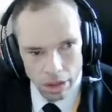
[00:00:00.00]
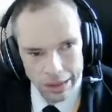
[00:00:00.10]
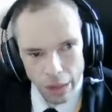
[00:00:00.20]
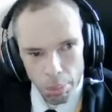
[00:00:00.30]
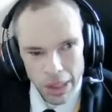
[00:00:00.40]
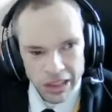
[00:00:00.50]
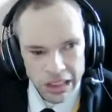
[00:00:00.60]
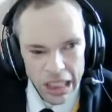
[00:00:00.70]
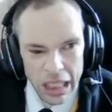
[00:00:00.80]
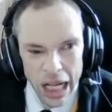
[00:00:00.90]
So when
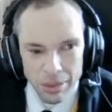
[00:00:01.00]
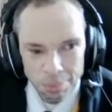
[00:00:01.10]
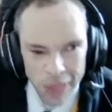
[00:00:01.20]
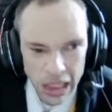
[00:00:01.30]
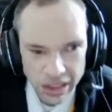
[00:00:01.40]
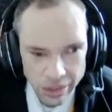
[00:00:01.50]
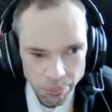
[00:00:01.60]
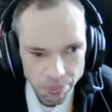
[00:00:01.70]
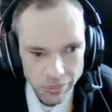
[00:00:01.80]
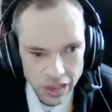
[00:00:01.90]
she had me,
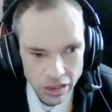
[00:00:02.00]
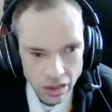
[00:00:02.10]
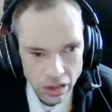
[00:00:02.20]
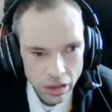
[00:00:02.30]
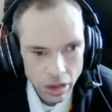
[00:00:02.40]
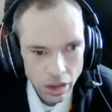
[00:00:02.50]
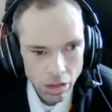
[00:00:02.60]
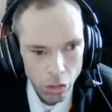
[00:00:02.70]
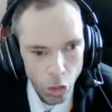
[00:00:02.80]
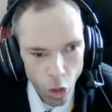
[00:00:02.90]

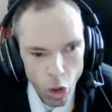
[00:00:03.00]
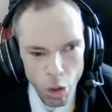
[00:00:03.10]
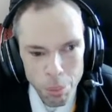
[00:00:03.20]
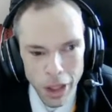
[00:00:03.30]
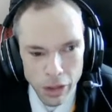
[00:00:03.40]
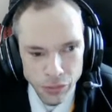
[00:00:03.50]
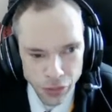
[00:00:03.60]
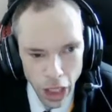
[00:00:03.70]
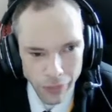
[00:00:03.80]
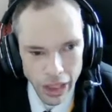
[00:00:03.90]
all my
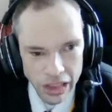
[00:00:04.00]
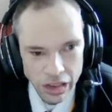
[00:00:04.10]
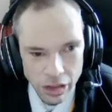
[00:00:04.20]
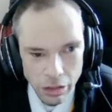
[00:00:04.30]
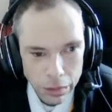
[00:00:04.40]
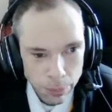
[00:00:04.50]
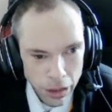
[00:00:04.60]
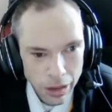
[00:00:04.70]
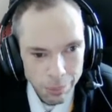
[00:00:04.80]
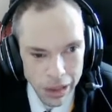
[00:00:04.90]
father had to do was
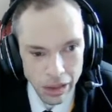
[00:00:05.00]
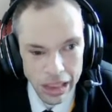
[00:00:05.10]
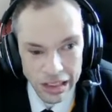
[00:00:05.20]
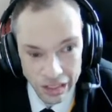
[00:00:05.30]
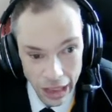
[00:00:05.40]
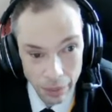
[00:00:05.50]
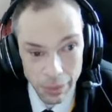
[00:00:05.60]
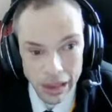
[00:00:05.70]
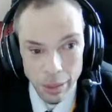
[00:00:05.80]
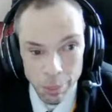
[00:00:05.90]
put his name
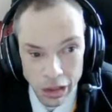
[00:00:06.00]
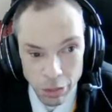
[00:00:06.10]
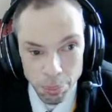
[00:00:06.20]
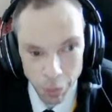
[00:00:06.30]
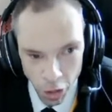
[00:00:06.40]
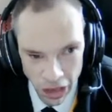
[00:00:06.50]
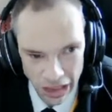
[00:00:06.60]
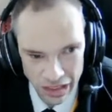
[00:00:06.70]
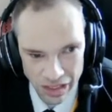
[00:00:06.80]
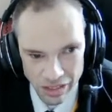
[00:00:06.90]
in the middle
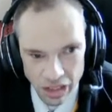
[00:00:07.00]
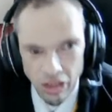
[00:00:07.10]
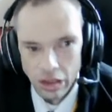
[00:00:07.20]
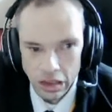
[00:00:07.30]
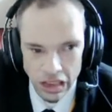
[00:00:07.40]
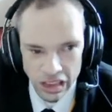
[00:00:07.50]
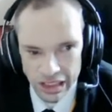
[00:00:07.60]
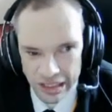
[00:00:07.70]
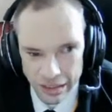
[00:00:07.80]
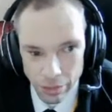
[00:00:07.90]
pocket to
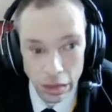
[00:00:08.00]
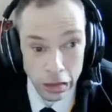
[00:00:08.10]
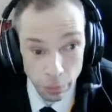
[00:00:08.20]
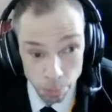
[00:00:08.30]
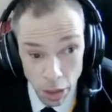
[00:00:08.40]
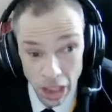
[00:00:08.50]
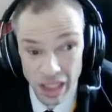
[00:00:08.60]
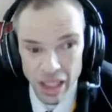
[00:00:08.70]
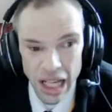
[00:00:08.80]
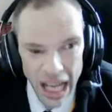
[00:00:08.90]
put
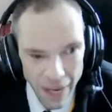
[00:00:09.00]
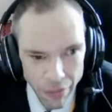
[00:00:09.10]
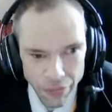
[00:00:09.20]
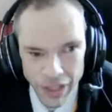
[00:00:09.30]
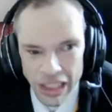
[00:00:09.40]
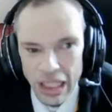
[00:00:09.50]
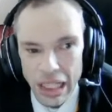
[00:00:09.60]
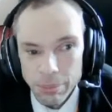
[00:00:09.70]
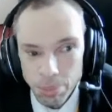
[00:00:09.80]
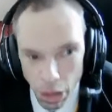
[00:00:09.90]
everything
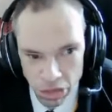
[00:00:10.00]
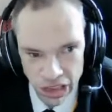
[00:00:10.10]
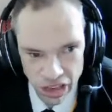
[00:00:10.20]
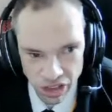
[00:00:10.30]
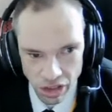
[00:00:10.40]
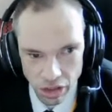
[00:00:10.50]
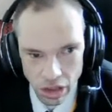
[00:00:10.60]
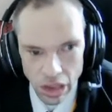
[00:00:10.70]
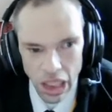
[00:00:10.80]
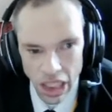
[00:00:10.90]
in motion.
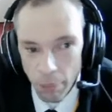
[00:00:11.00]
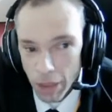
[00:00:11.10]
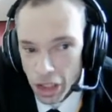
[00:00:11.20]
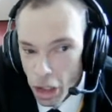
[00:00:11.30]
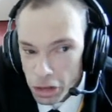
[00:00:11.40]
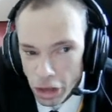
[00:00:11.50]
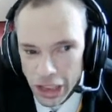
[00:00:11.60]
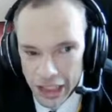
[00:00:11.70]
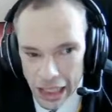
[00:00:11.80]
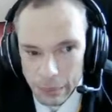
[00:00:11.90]
And then when I got
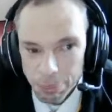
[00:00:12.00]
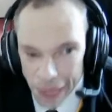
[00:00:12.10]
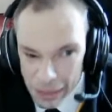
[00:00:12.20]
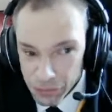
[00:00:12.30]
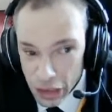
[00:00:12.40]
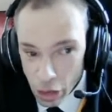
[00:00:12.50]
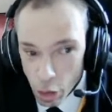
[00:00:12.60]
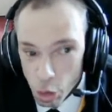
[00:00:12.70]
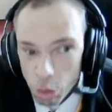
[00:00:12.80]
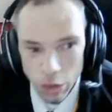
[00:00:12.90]
the name
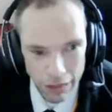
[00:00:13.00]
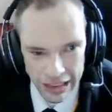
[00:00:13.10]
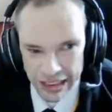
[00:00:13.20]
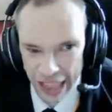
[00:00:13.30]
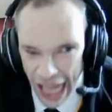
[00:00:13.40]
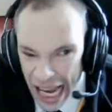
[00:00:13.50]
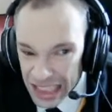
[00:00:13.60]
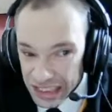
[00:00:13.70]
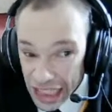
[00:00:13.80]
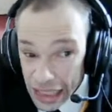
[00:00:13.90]
Matthew, which is a Hatt
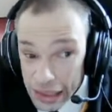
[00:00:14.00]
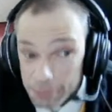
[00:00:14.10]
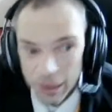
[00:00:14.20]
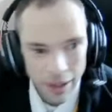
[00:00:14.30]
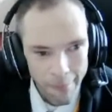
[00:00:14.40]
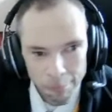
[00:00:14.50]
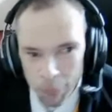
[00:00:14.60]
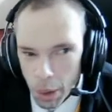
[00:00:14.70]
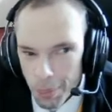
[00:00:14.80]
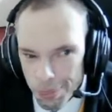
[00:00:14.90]
name,
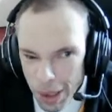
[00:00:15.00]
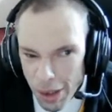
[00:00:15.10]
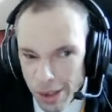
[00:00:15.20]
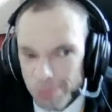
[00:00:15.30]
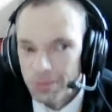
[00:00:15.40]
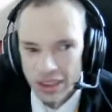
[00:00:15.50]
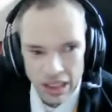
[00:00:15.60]
boom, boom,